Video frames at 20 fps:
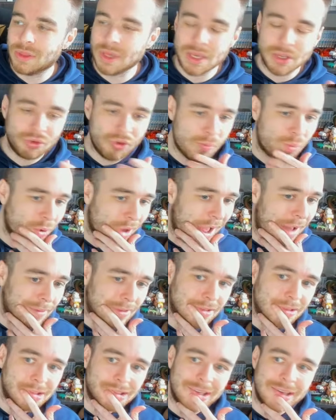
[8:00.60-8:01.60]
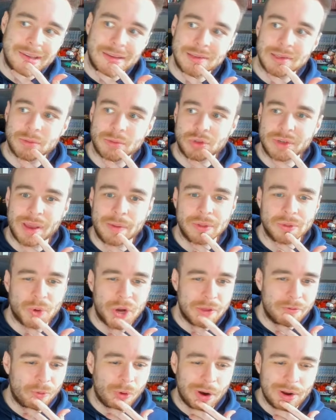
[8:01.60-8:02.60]
triple captaincy and double game in
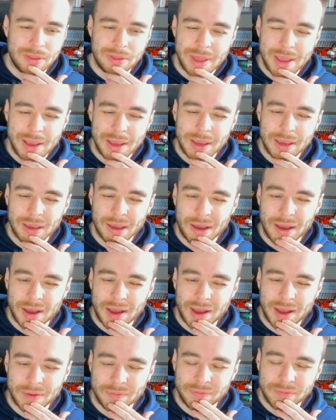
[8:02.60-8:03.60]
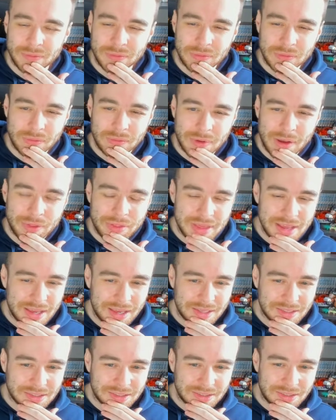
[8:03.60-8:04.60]
24, I think
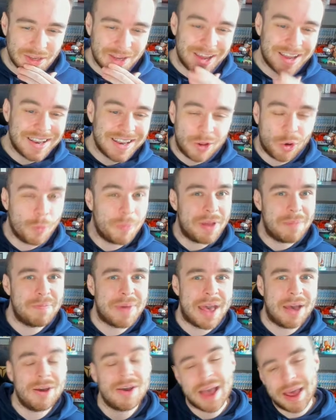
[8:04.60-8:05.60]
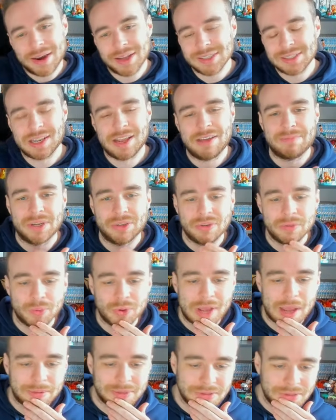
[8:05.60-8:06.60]
it's a little bit better, and I still have my triple
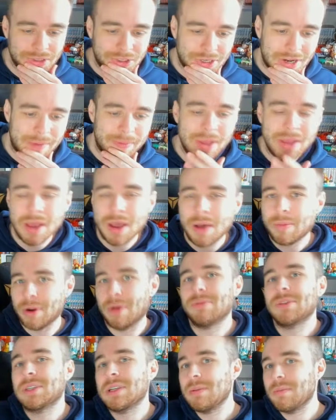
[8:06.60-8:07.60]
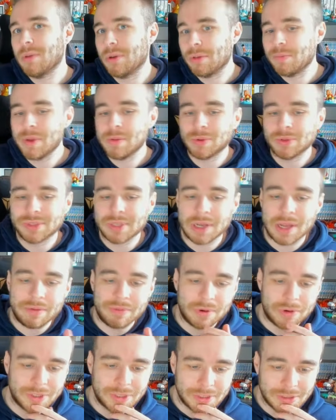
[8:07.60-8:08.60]
captaincy chip, but obviously other people still have
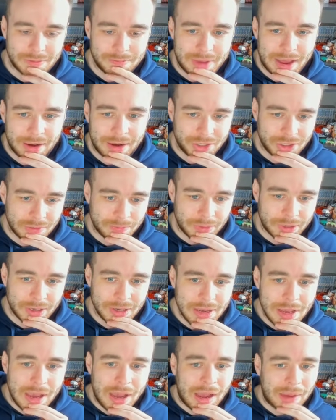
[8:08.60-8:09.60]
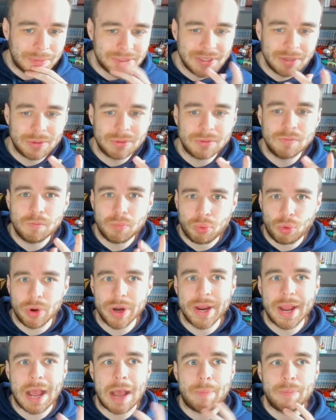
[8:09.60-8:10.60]
their assistant manager. But I'm still
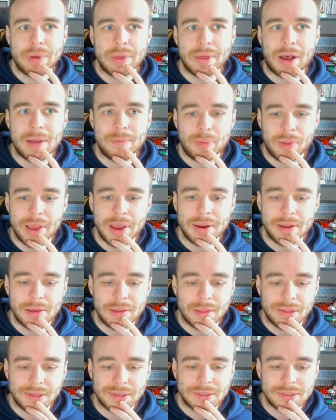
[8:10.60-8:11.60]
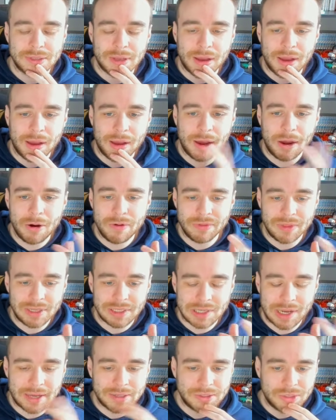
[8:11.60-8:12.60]
pretty happy that I played it this over
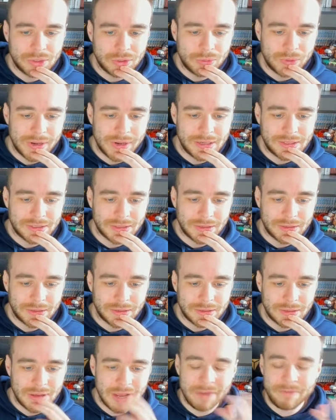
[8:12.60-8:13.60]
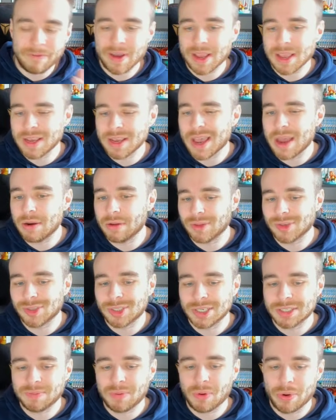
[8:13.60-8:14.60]
these last 2 weeks, and if I can get another
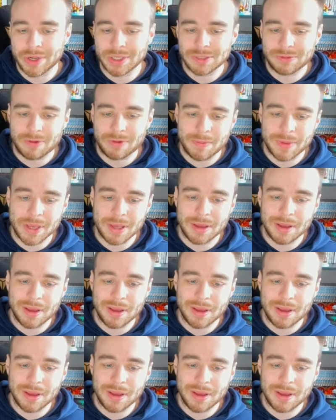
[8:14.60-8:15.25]
6 points from it,